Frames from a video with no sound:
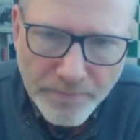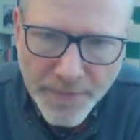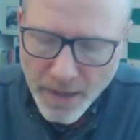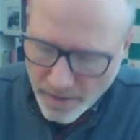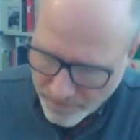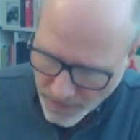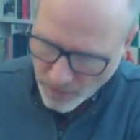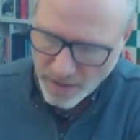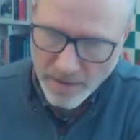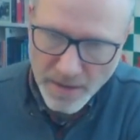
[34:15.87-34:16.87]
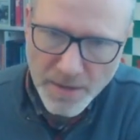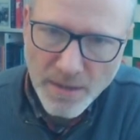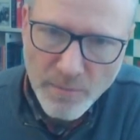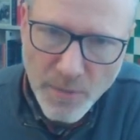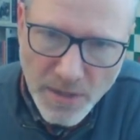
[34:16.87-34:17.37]
Yeah, okay, this is
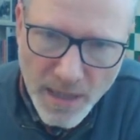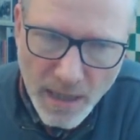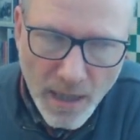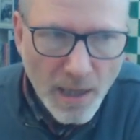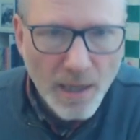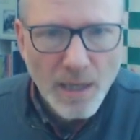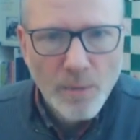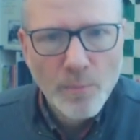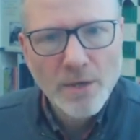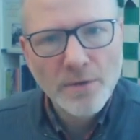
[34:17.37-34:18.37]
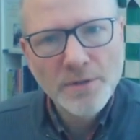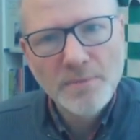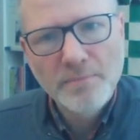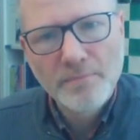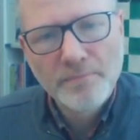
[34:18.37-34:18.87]
a mistake. Because
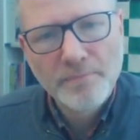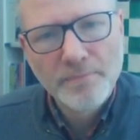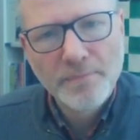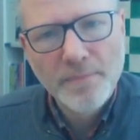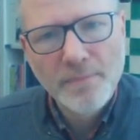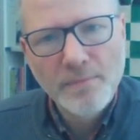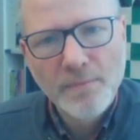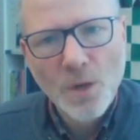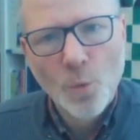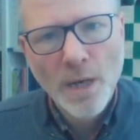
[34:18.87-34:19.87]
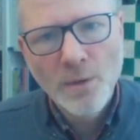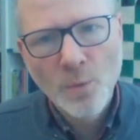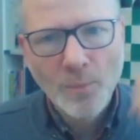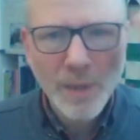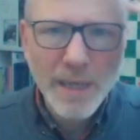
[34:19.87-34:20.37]
when
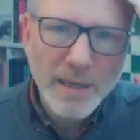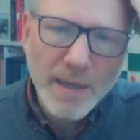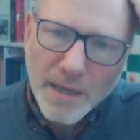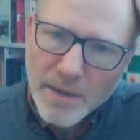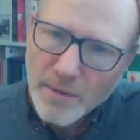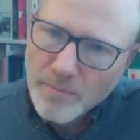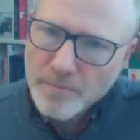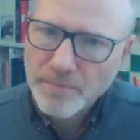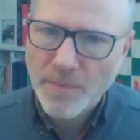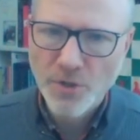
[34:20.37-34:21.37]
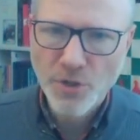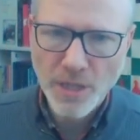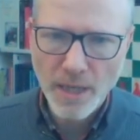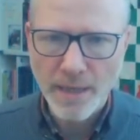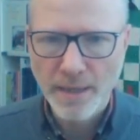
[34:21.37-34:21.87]
we play king
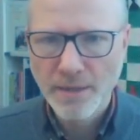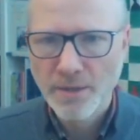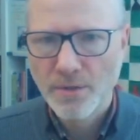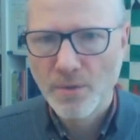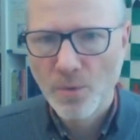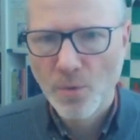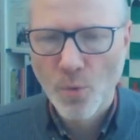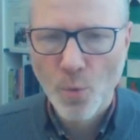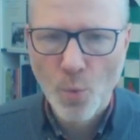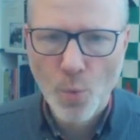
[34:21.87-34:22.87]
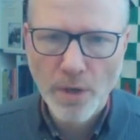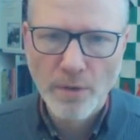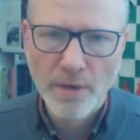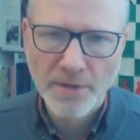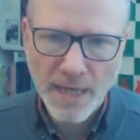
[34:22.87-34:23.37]
g8,
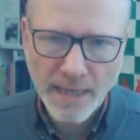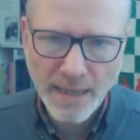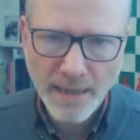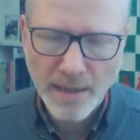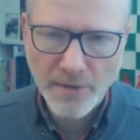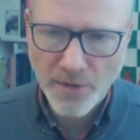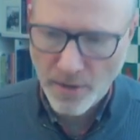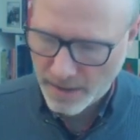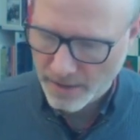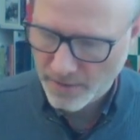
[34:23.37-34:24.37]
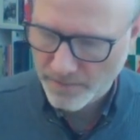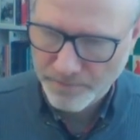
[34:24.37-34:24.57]
we're attacking a target.